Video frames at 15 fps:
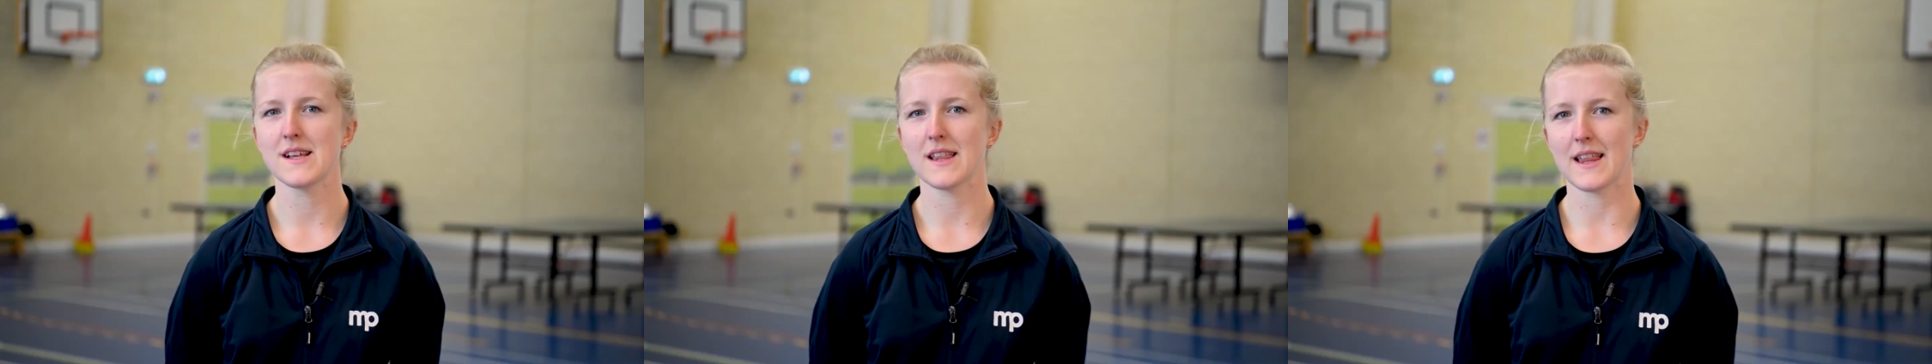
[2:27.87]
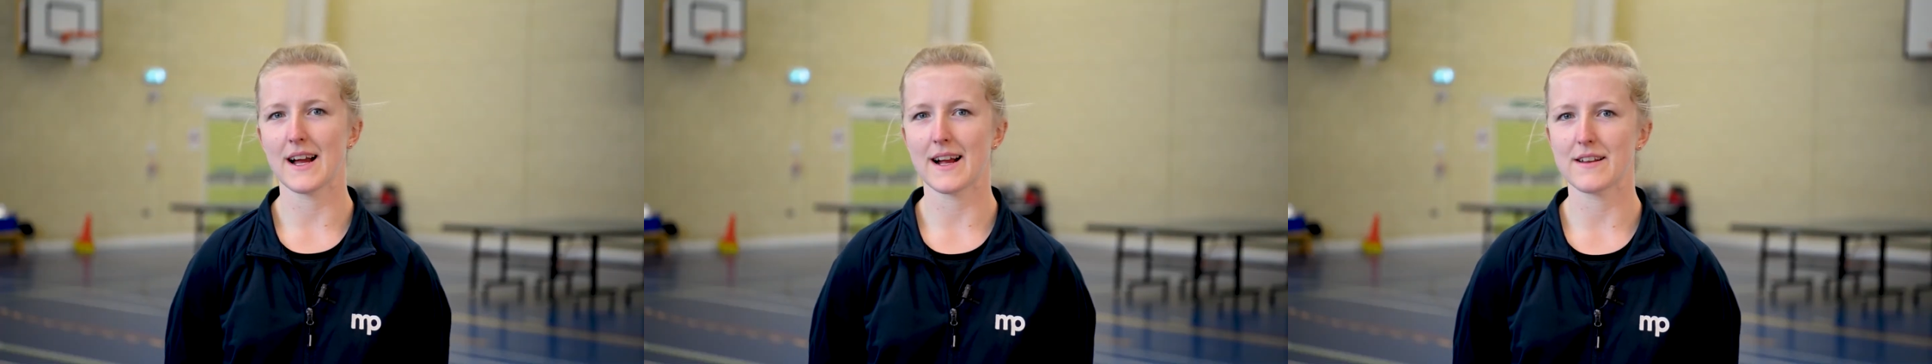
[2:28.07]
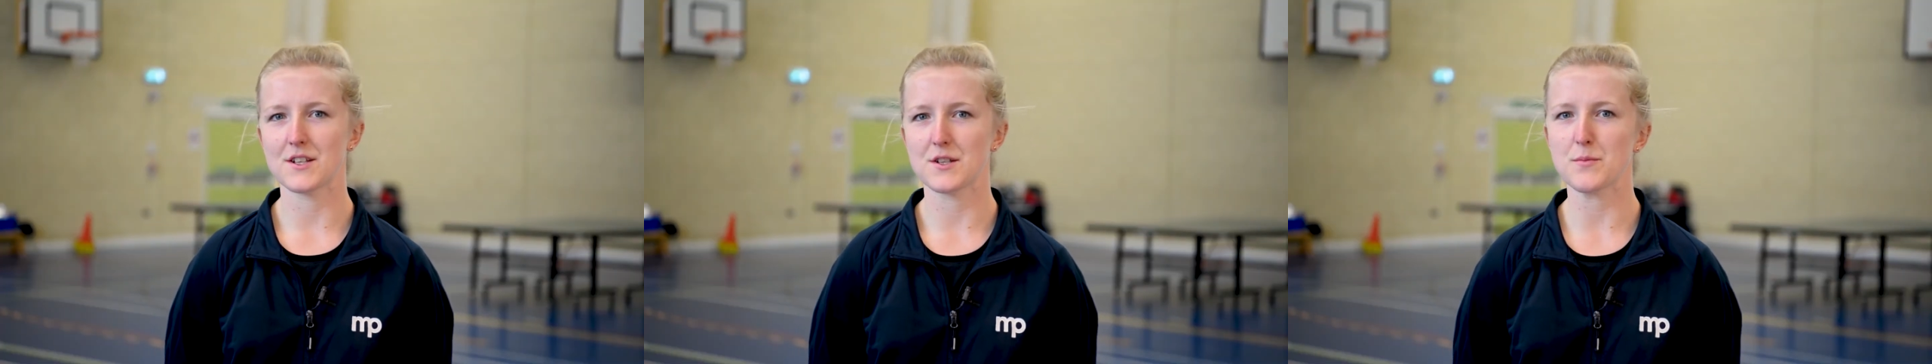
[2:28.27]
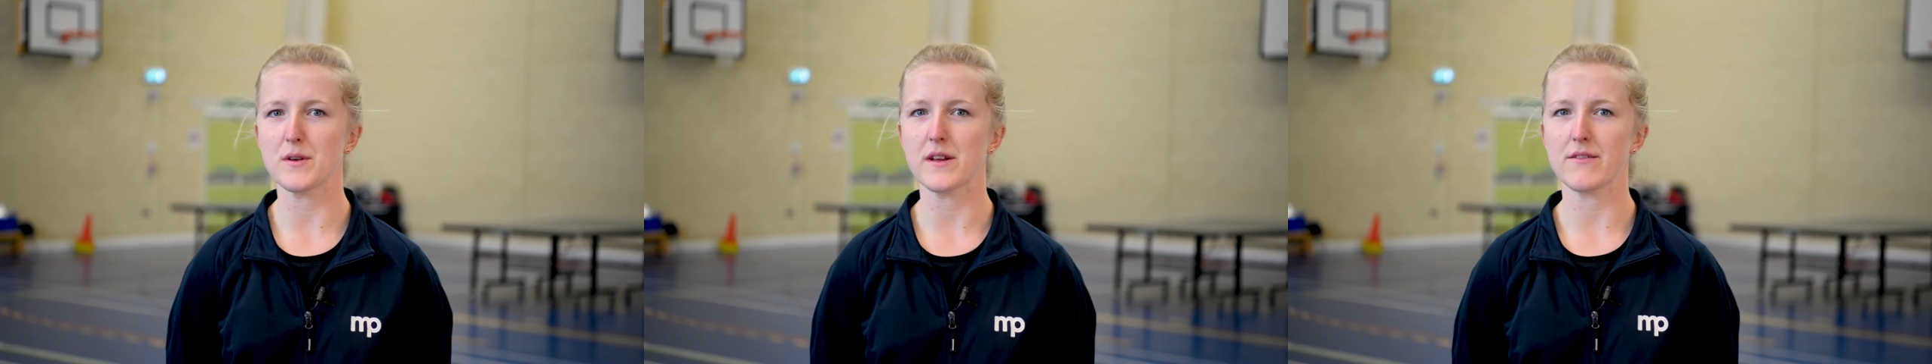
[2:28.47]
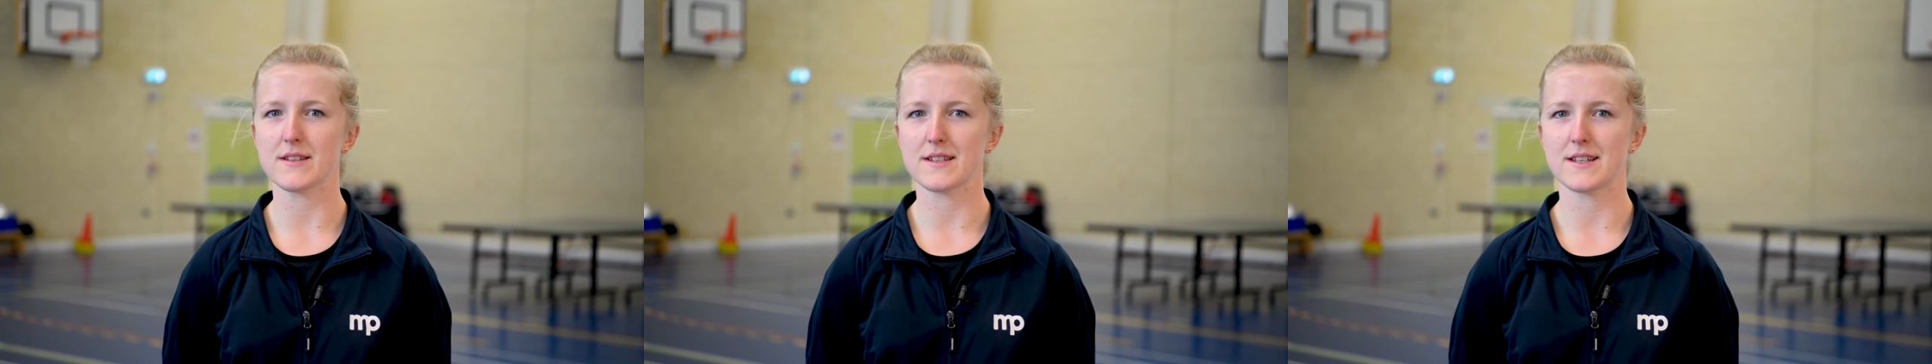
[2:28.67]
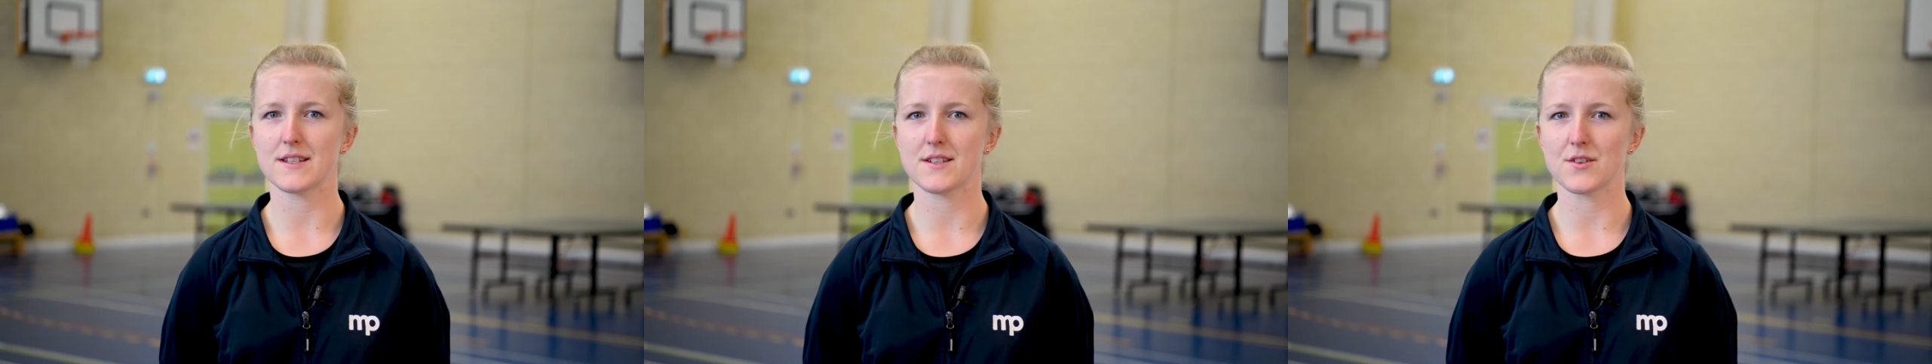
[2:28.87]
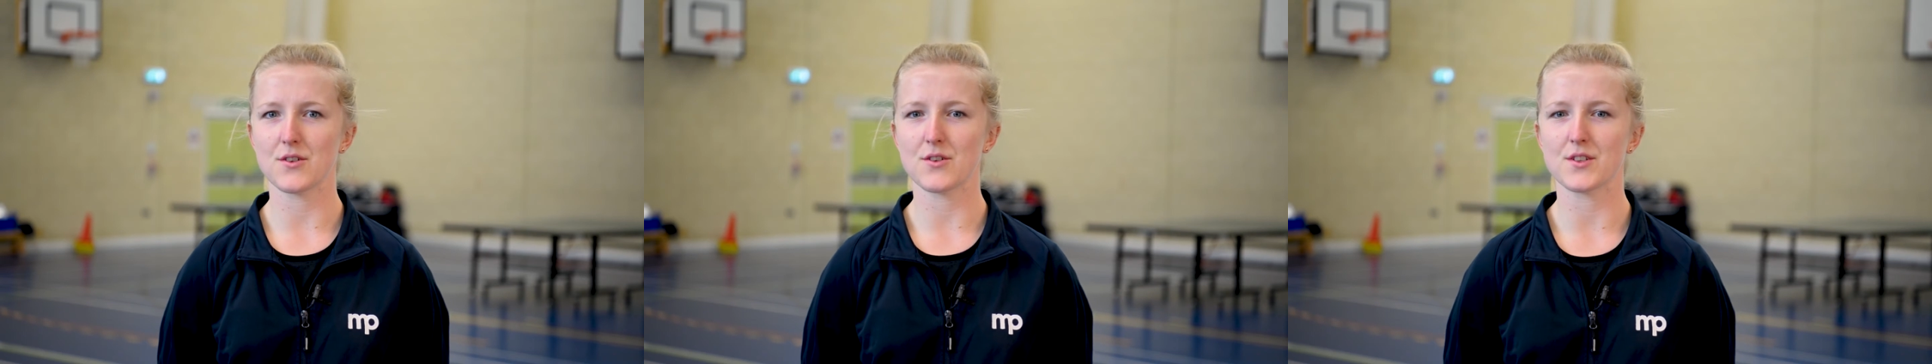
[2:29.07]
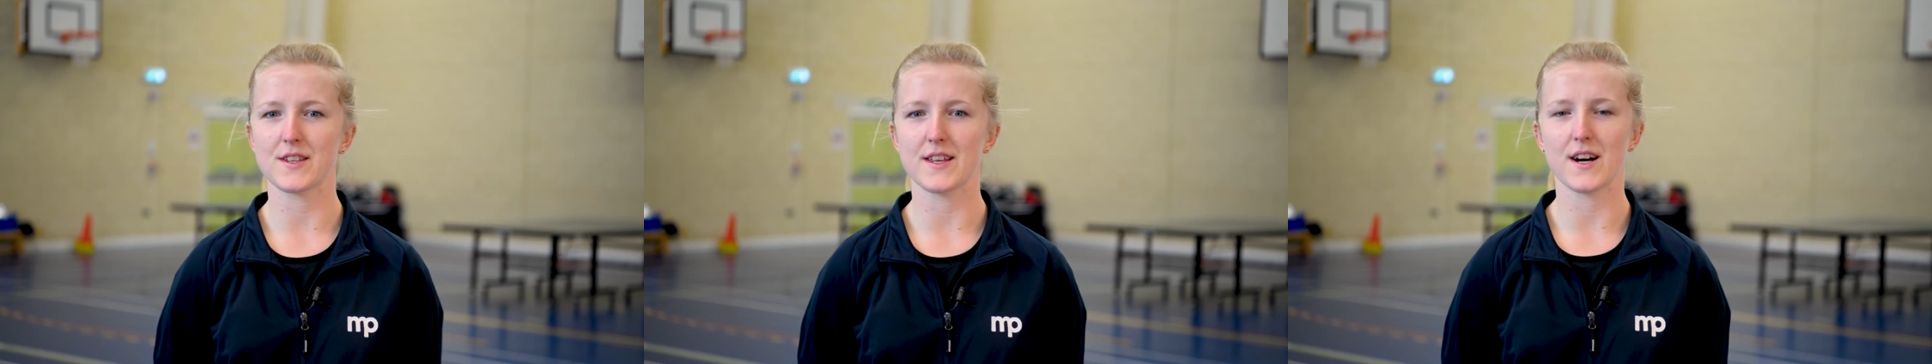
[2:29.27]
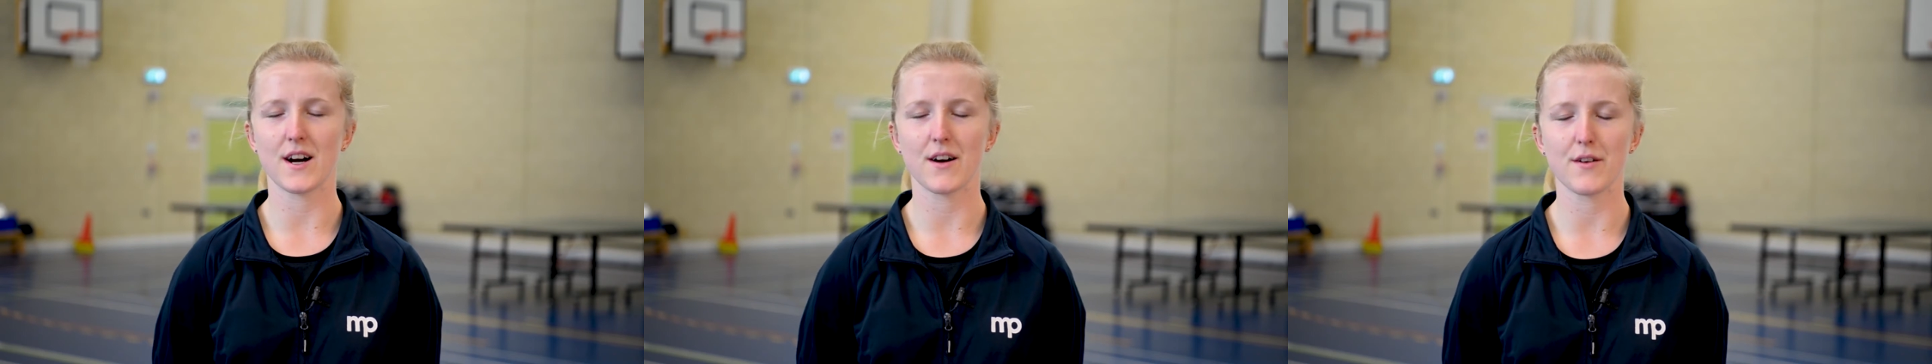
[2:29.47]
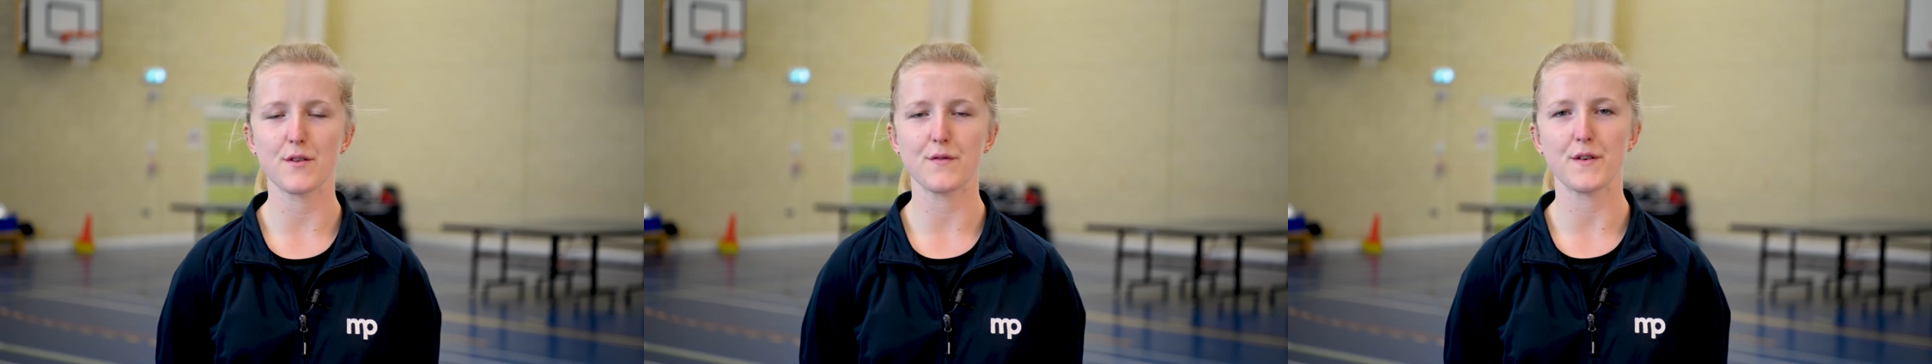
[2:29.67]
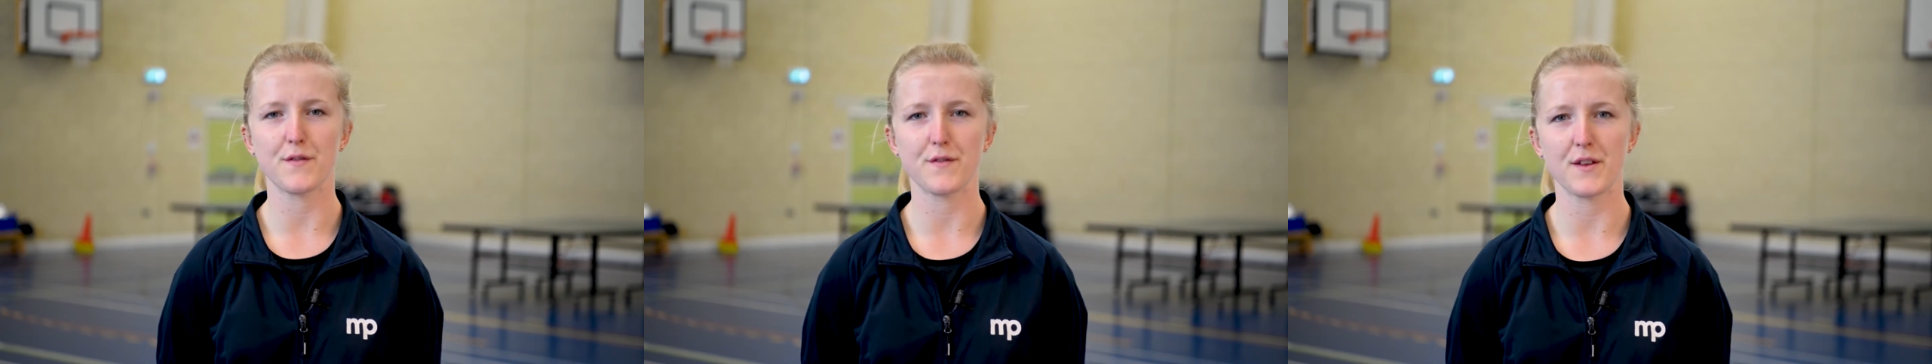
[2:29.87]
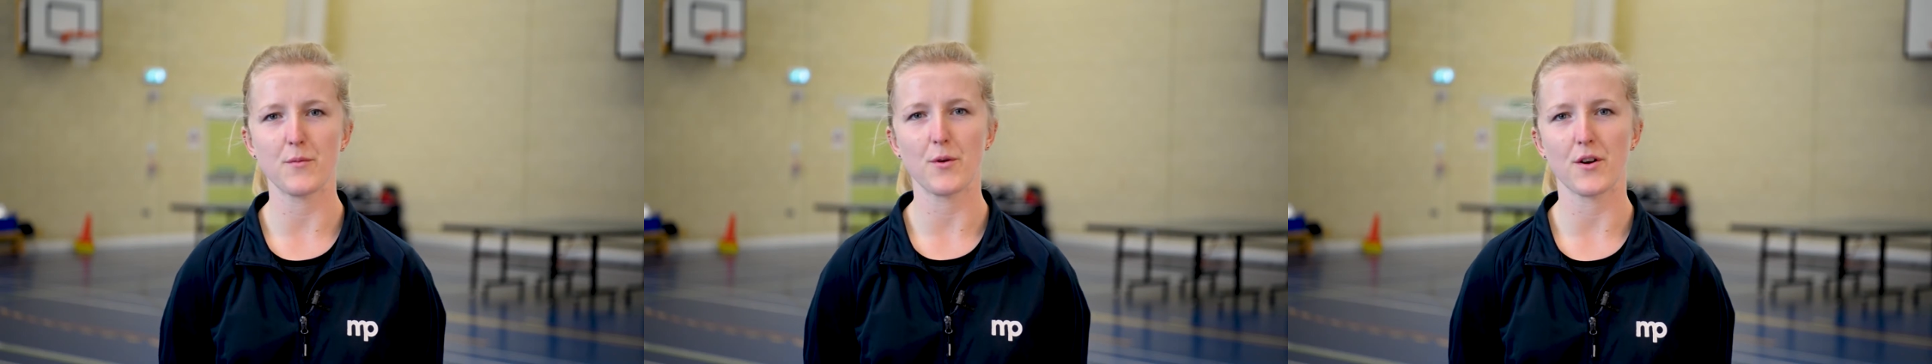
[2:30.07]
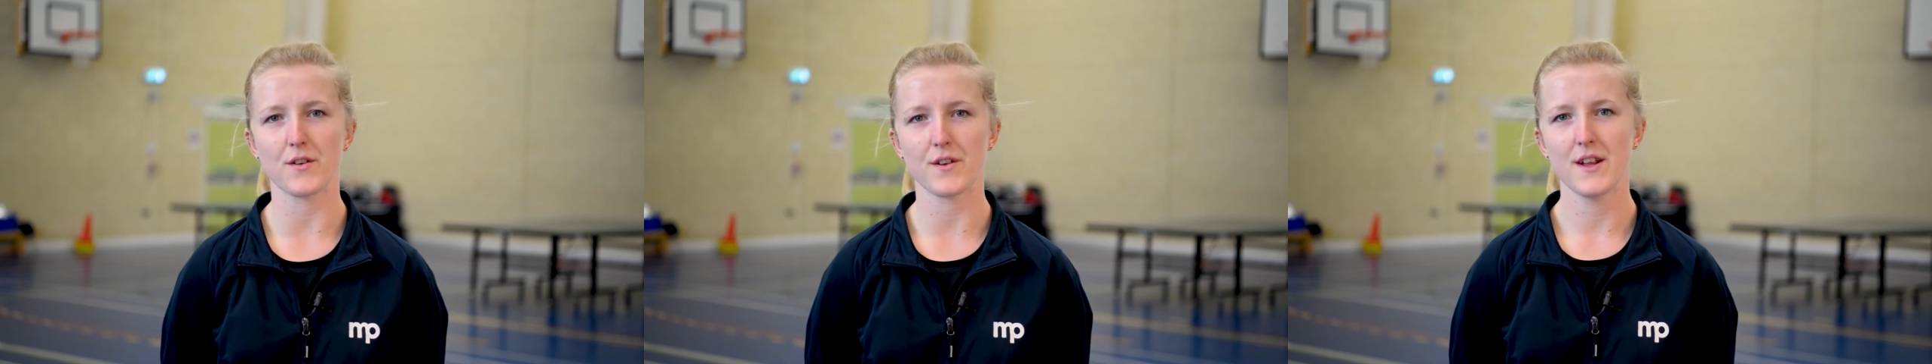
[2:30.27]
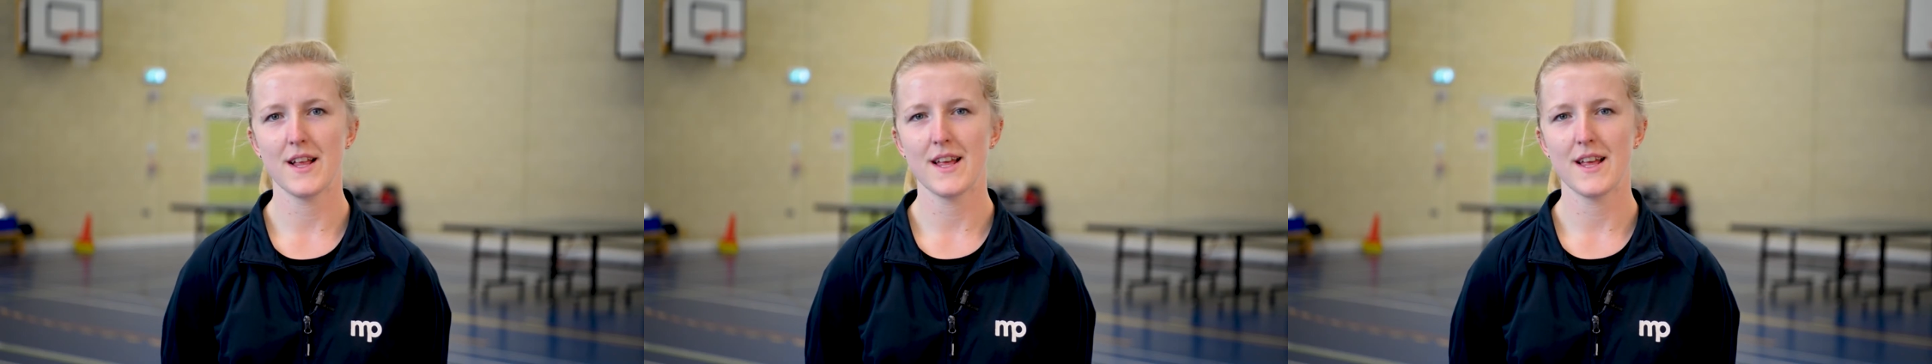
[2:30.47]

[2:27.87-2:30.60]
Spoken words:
Like I just previously discussed, the RO51